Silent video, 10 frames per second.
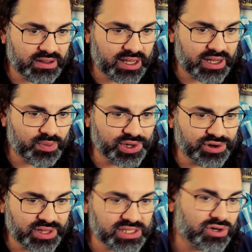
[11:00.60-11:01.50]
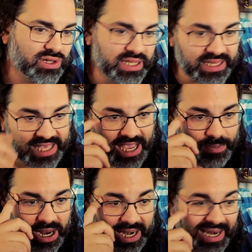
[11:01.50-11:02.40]
when you're this early in the game,
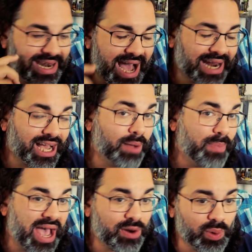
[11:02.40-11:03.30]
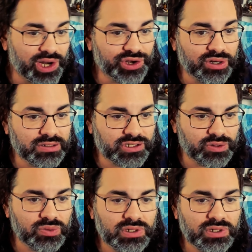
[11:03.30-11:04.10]
not a bad way to go too.